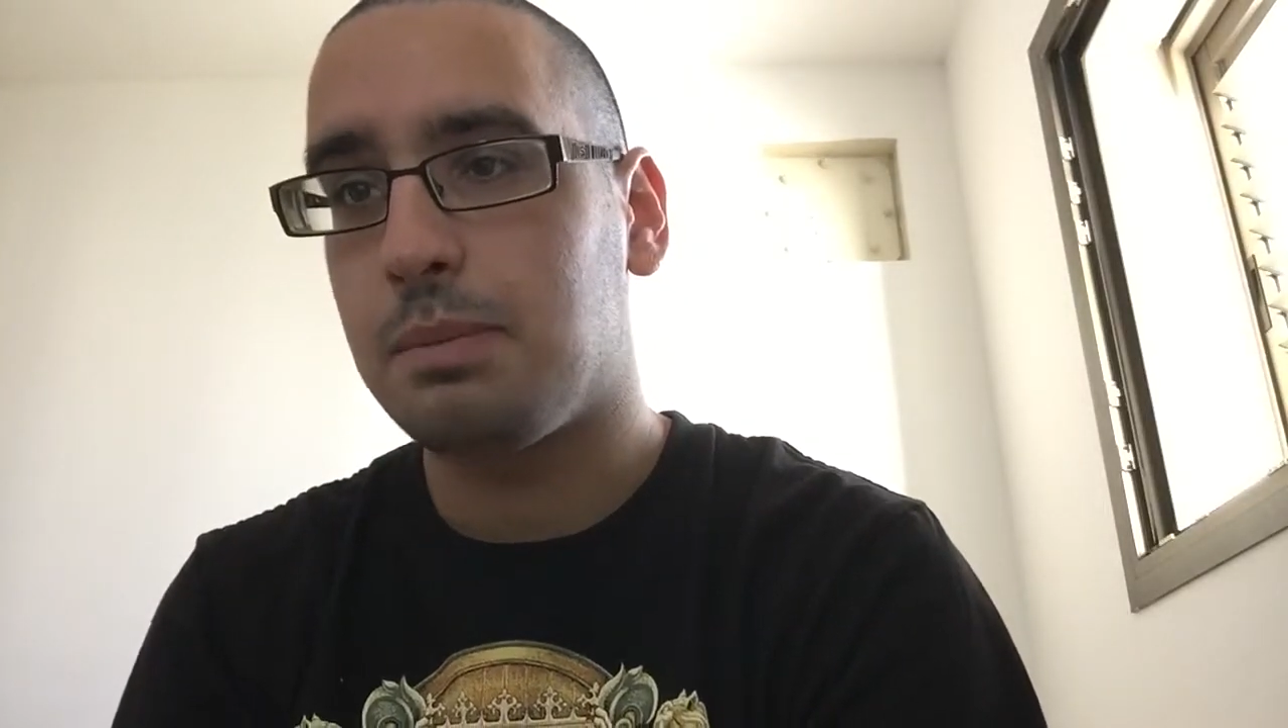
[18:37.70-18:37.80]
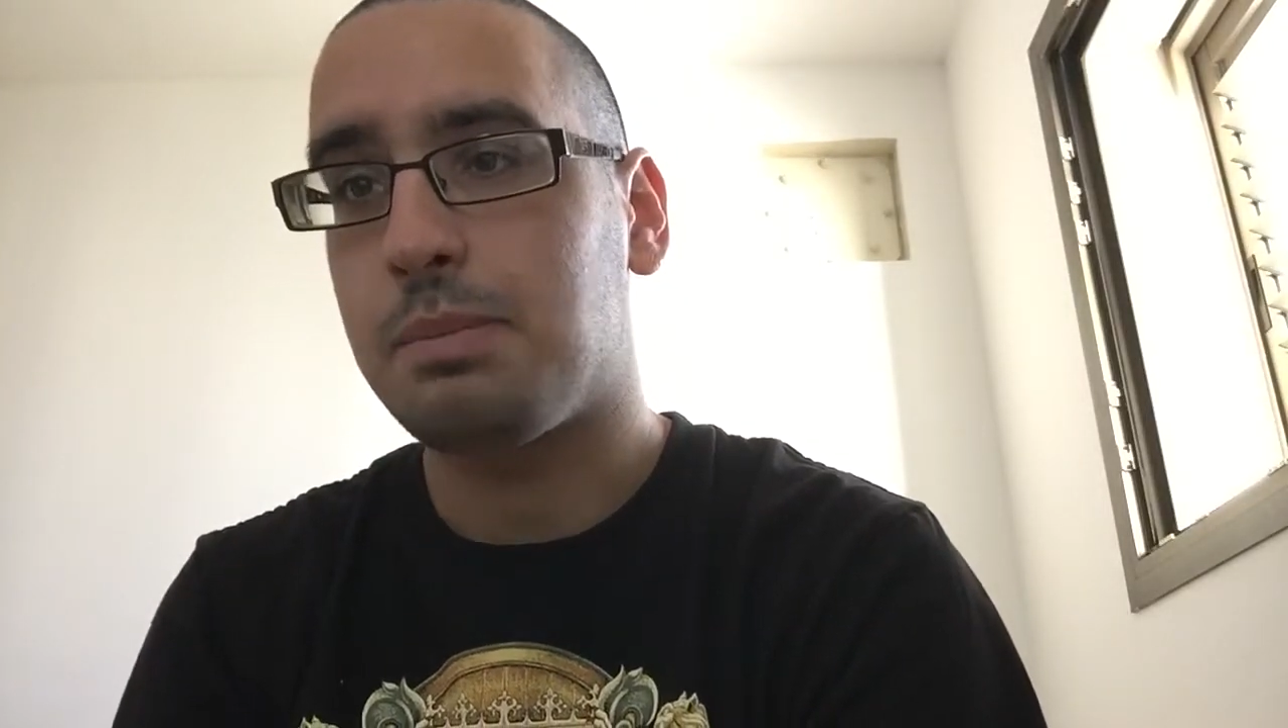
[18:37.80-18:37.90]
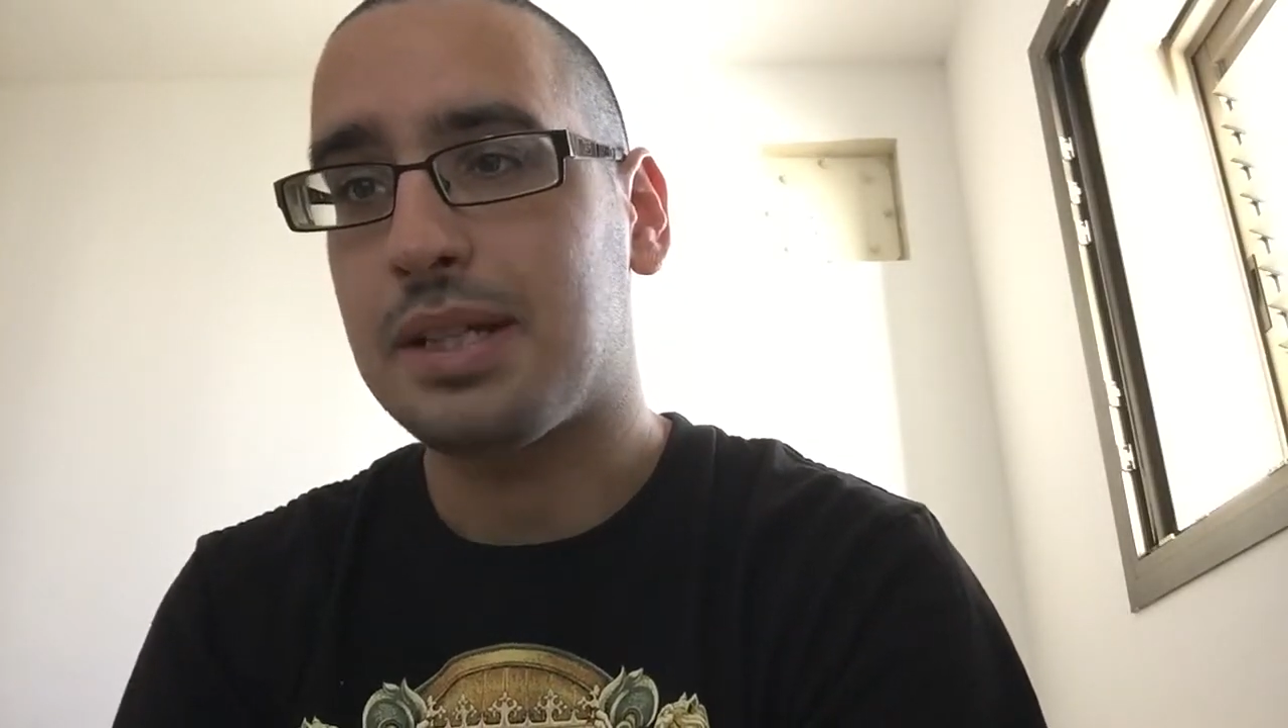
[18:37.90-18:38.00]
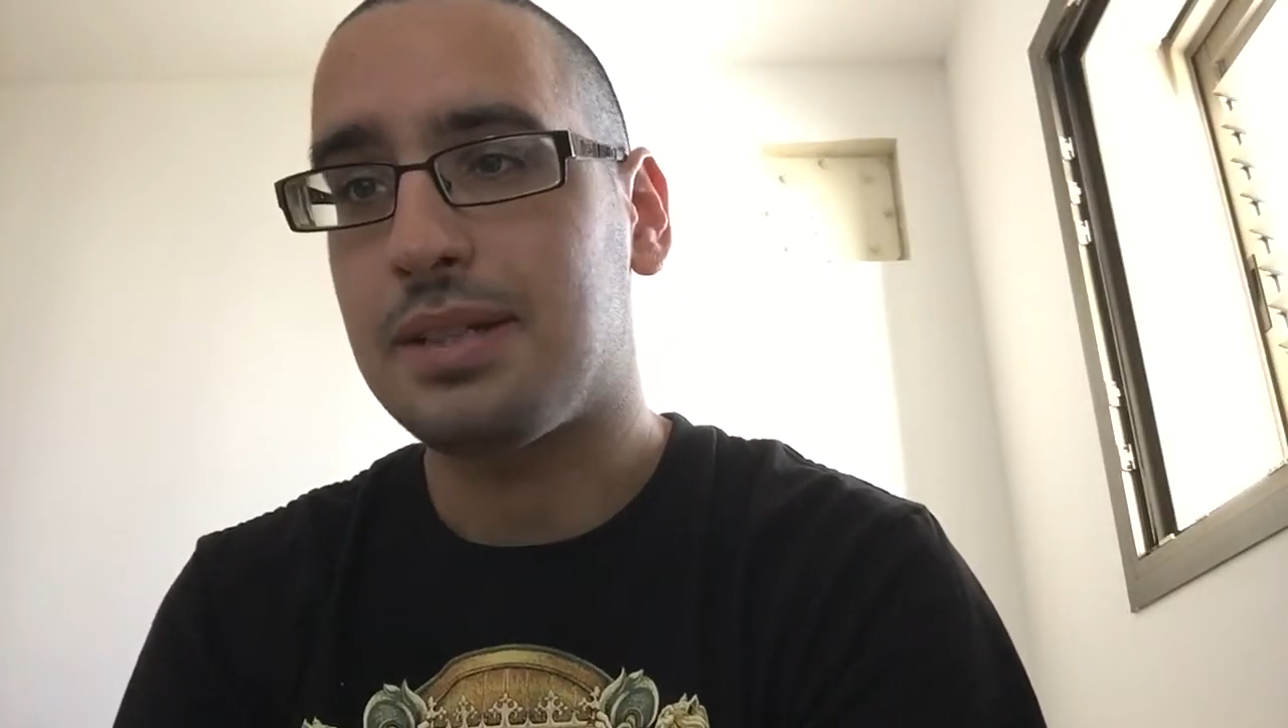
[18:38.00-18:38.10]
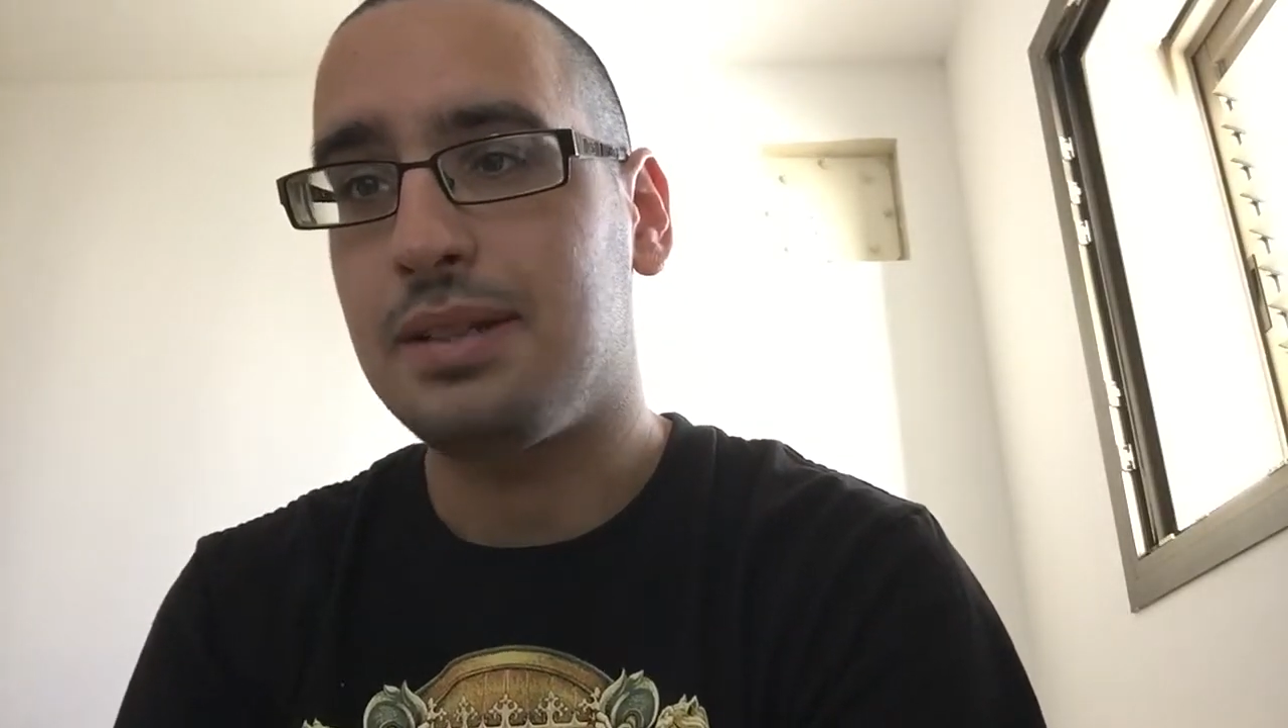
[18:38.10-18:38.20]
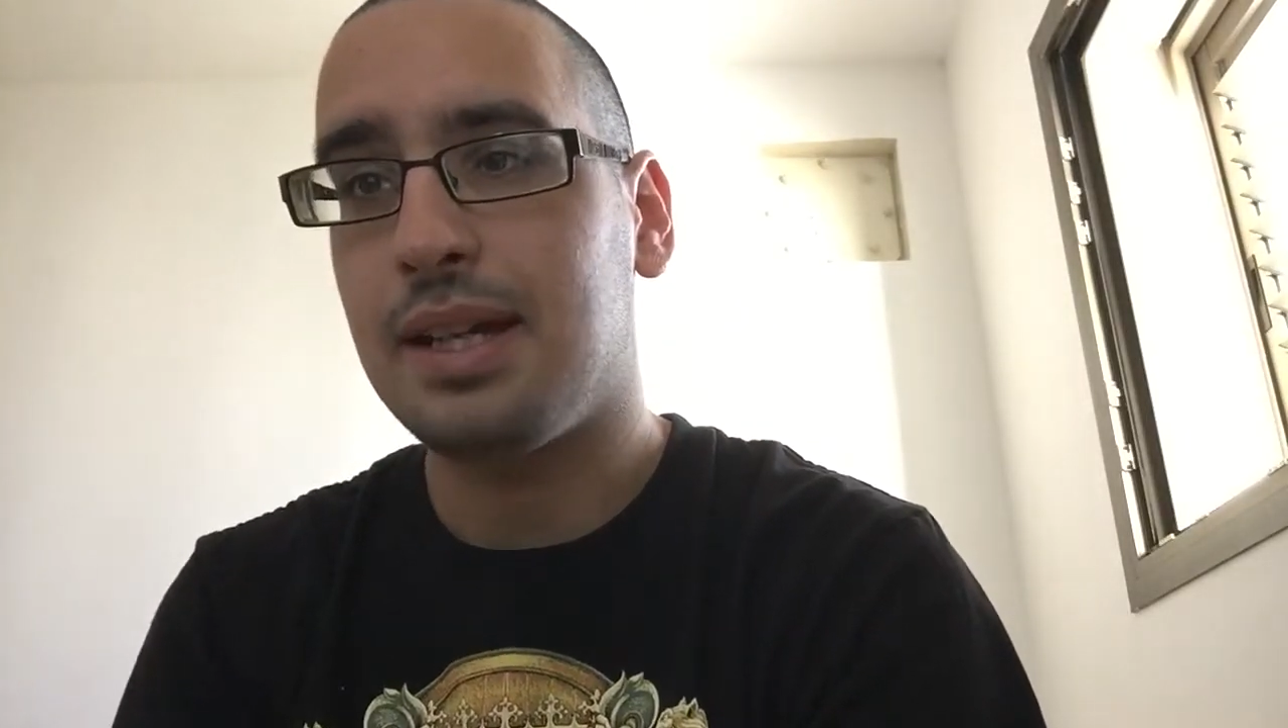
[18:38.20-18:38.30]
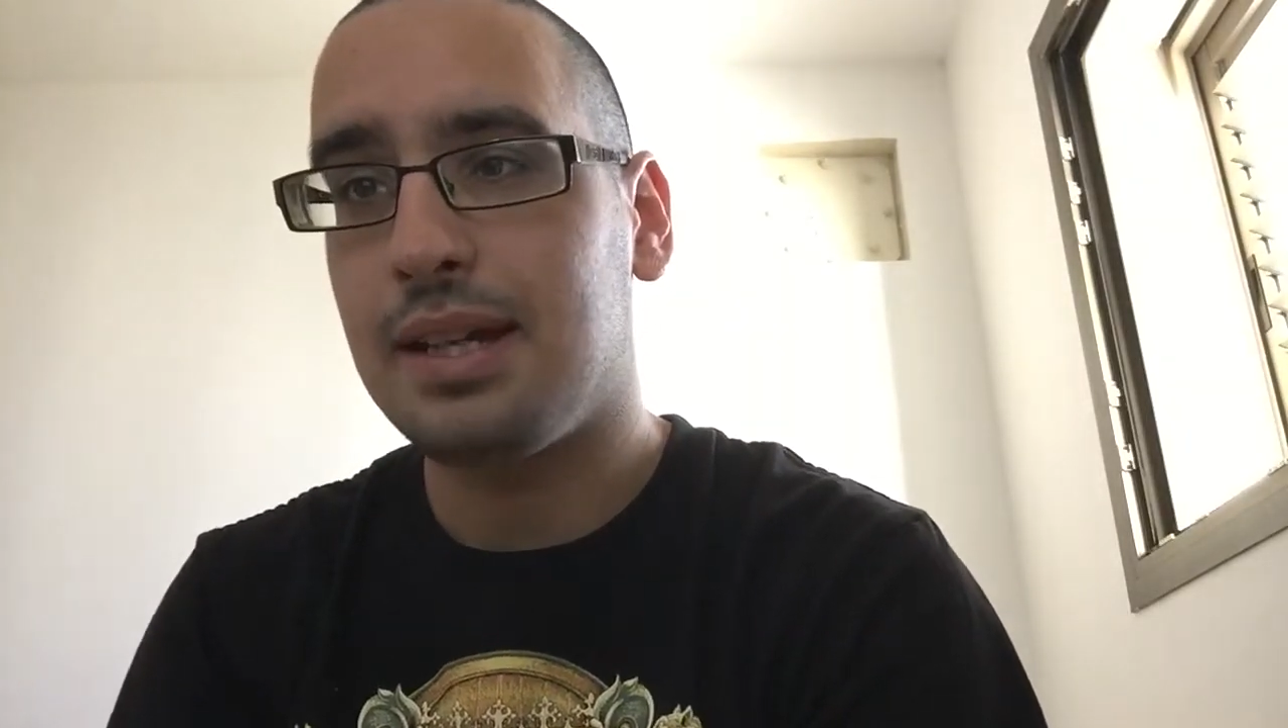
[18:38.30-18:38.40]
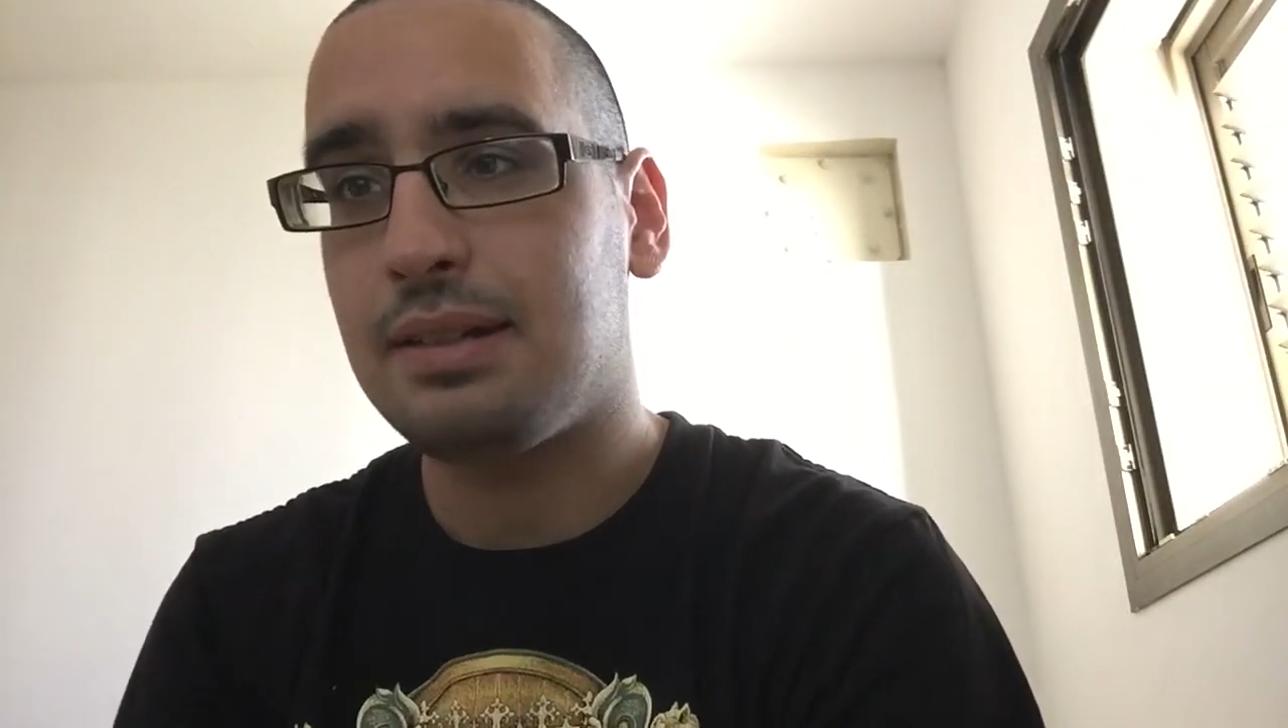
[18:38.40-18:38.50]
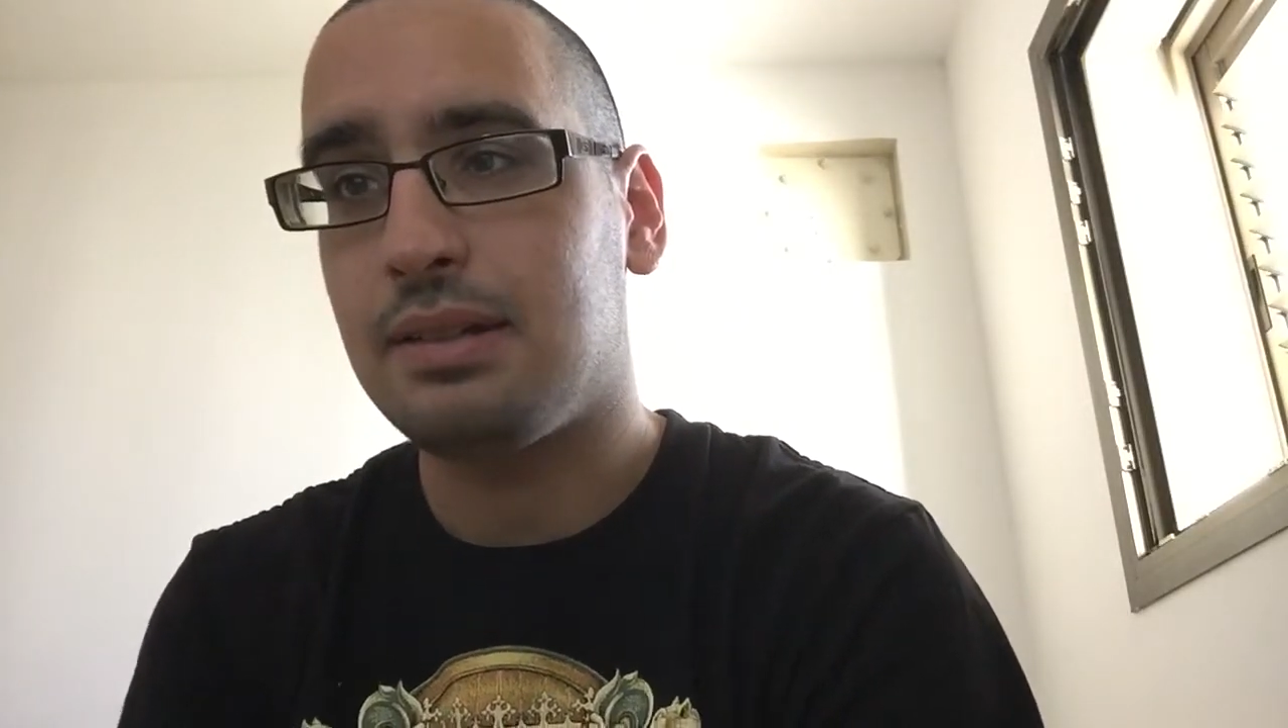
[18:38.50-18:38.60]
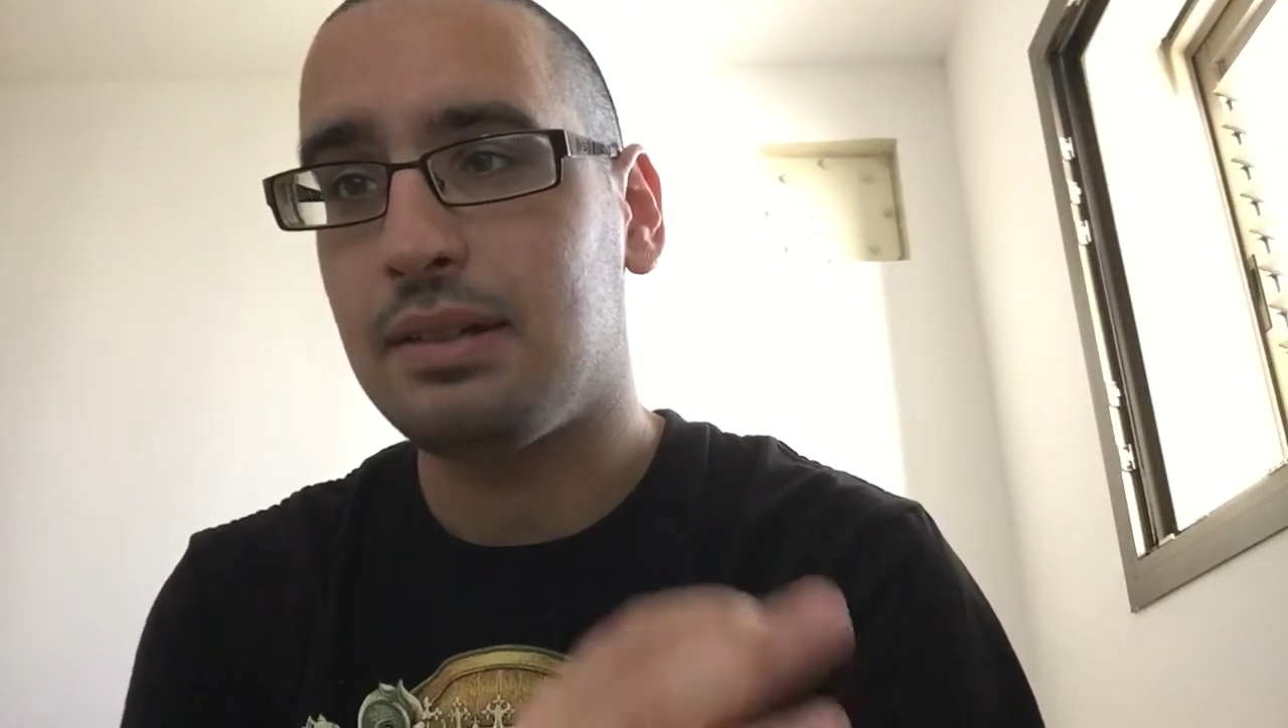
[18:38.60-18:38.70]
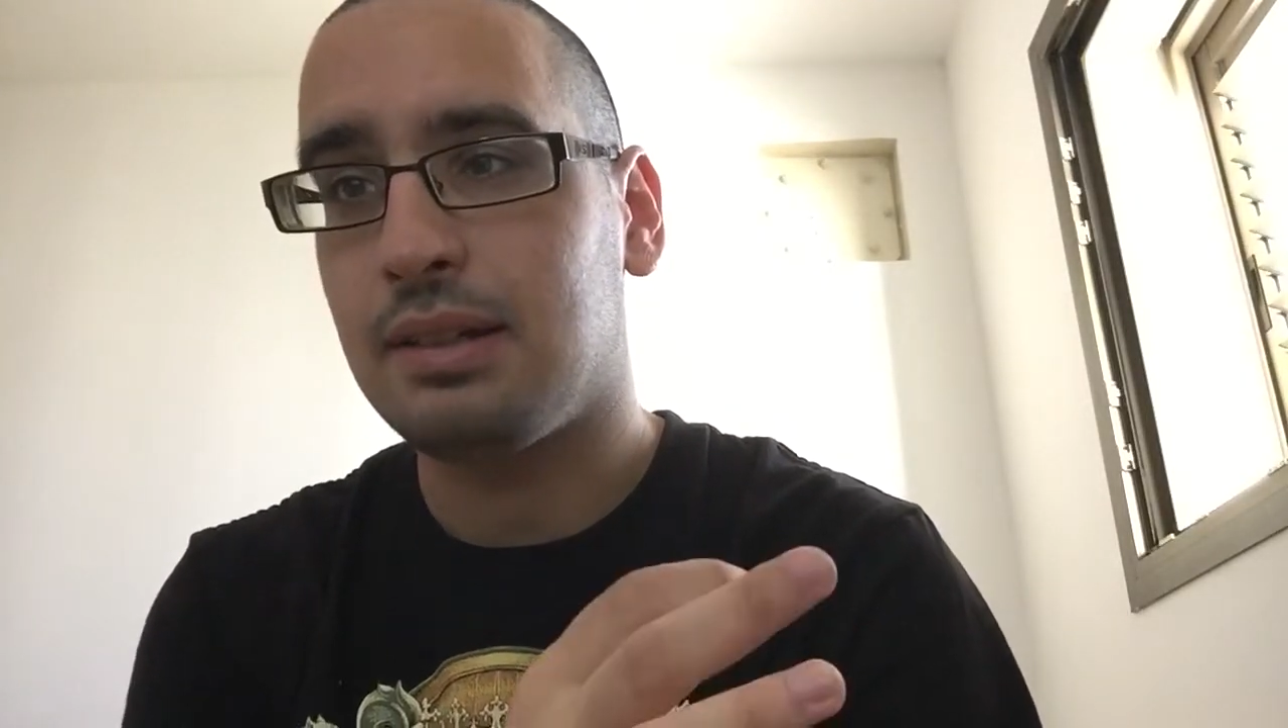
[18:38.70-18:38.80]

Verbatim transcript: but then